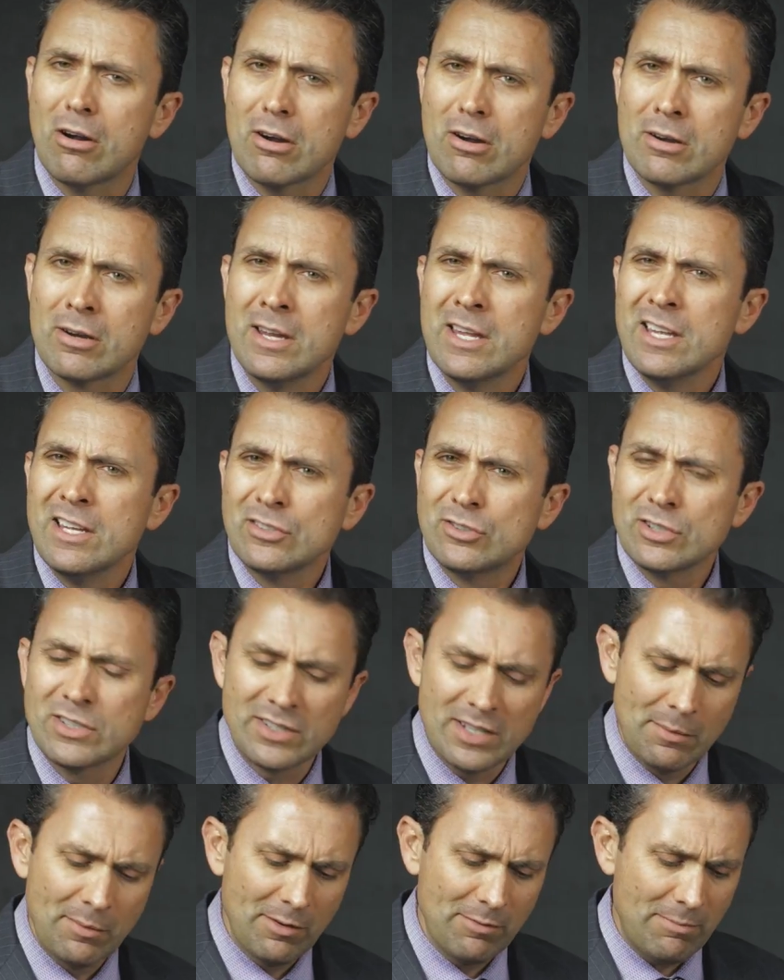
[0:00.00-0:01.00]
are
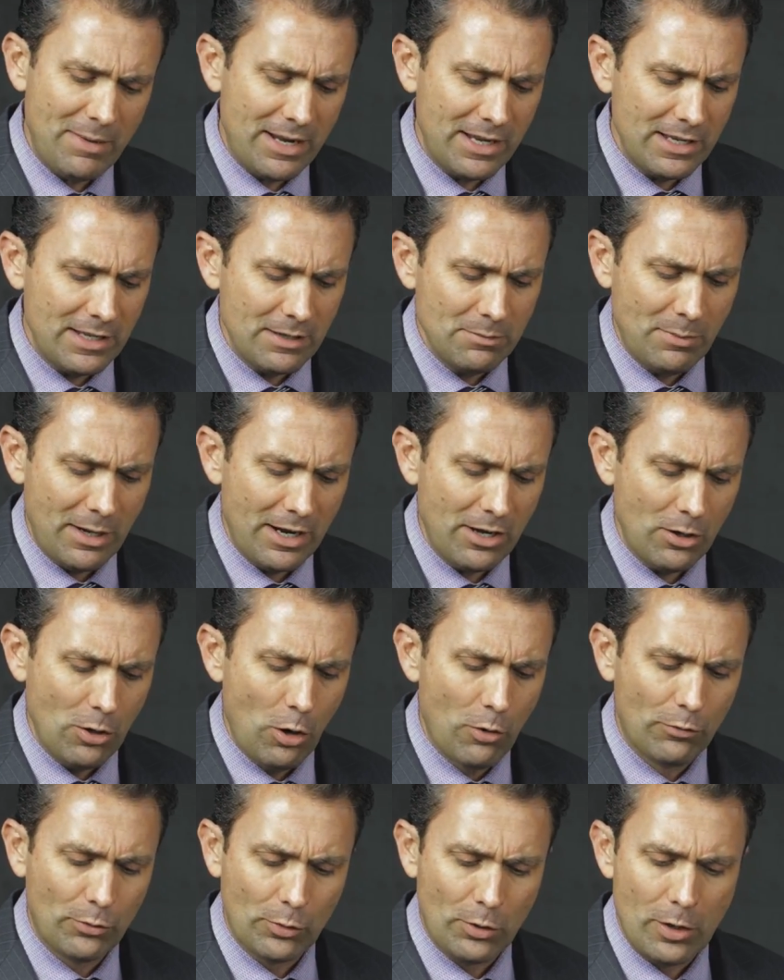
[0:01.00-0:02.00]
just some of my, my
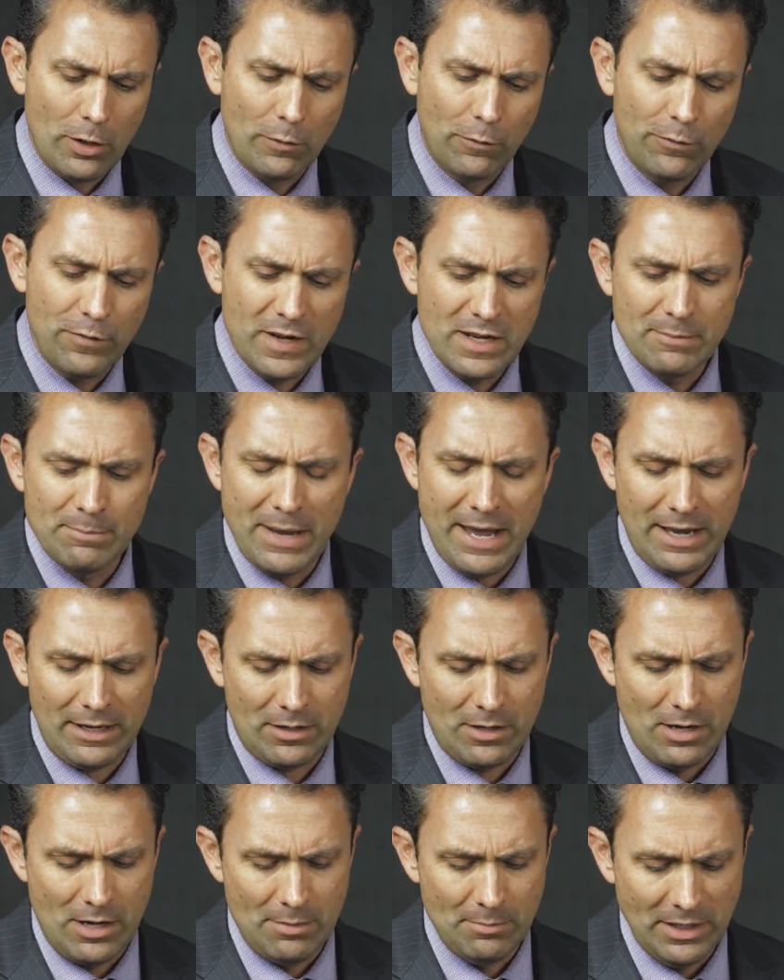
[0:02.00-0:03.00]
overall
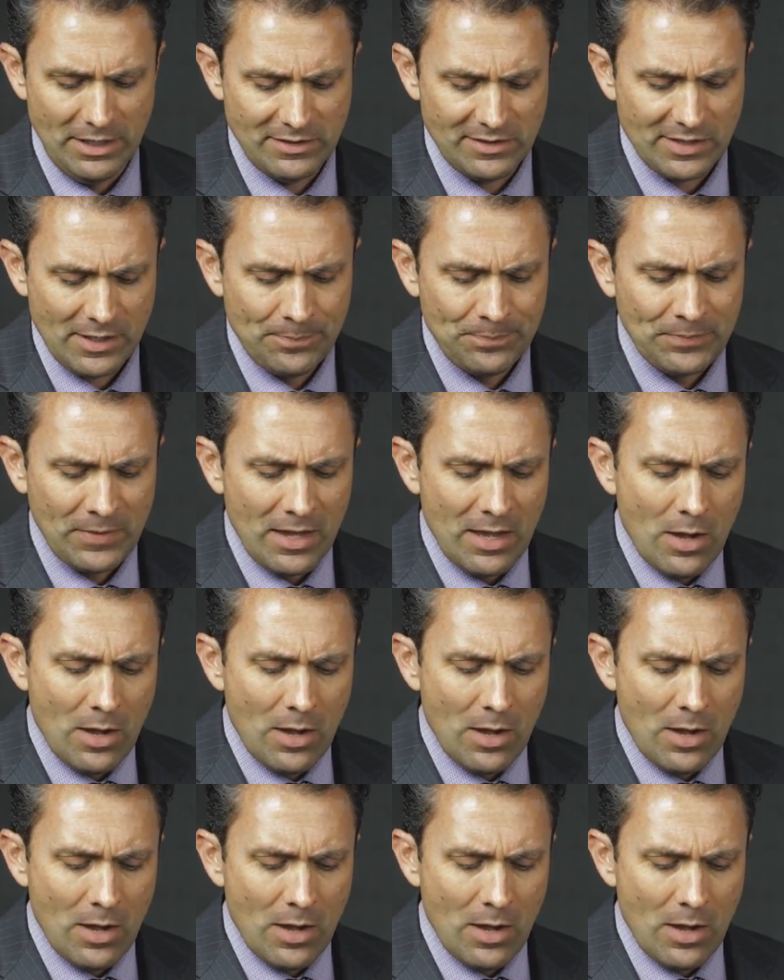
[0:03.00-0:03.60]
feedback comments.